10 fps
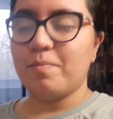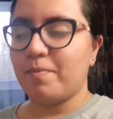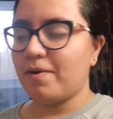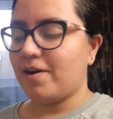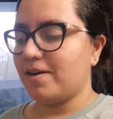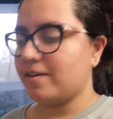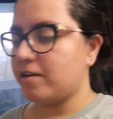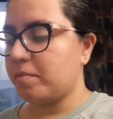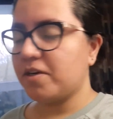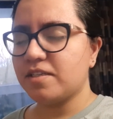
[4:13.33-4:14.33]
but it
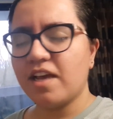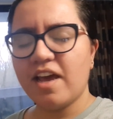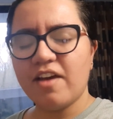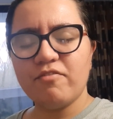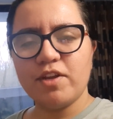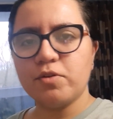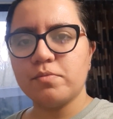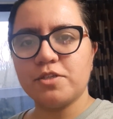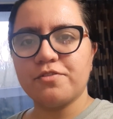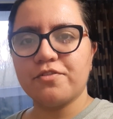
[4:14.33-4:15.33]
appears I have way too
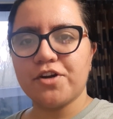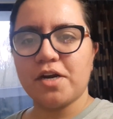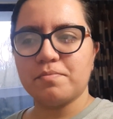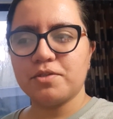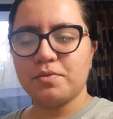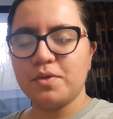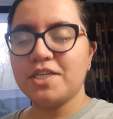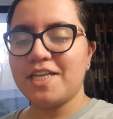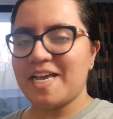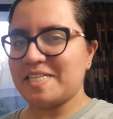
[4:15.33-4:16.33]
much of crap, so it will
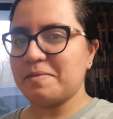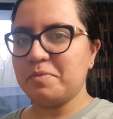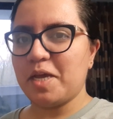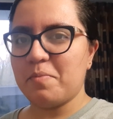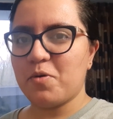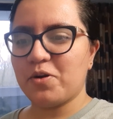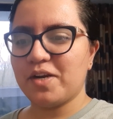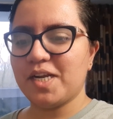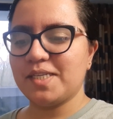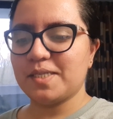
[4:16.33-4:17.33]
take some time
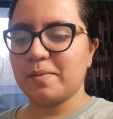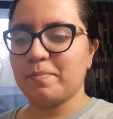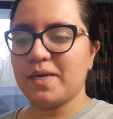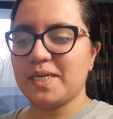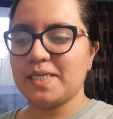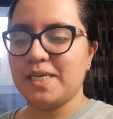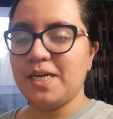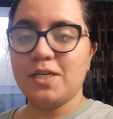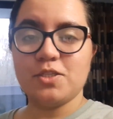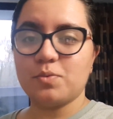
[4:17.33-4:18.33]
organizing. But
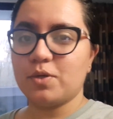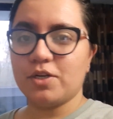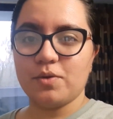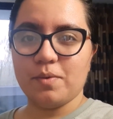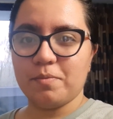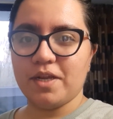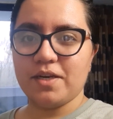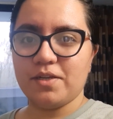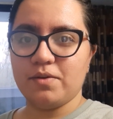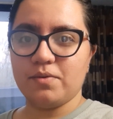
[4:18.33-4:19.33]
just wanted to
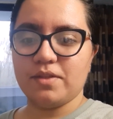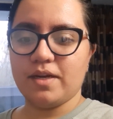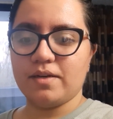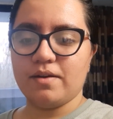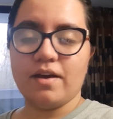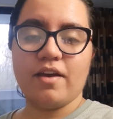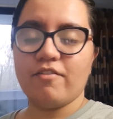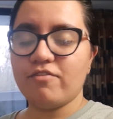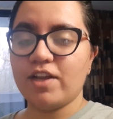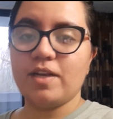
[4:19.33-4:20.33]
update you that I
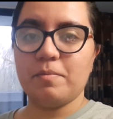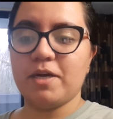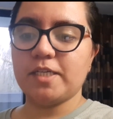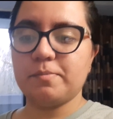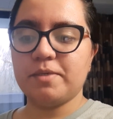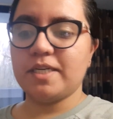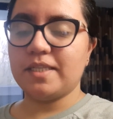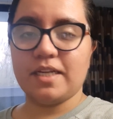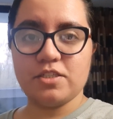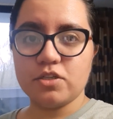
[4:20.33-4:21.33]
have finally managed building
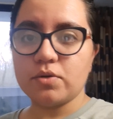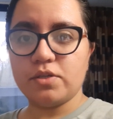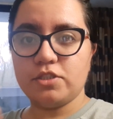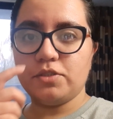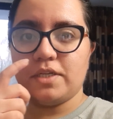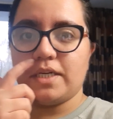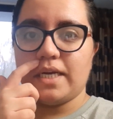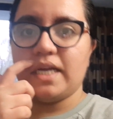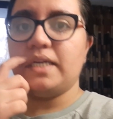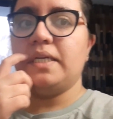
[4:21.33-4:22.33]
that storage unit,
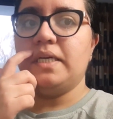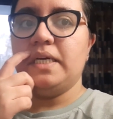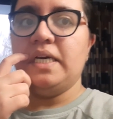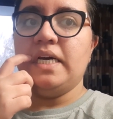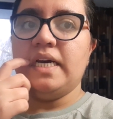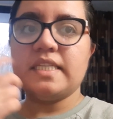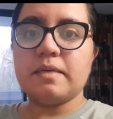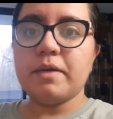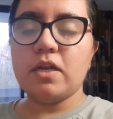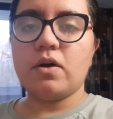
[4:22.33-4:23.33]
and it's
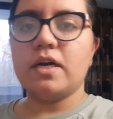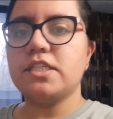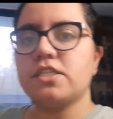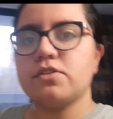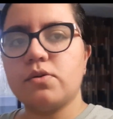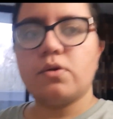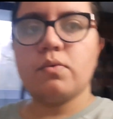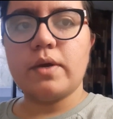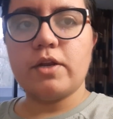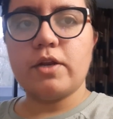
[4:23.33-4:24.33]
coming along. I just don't know where to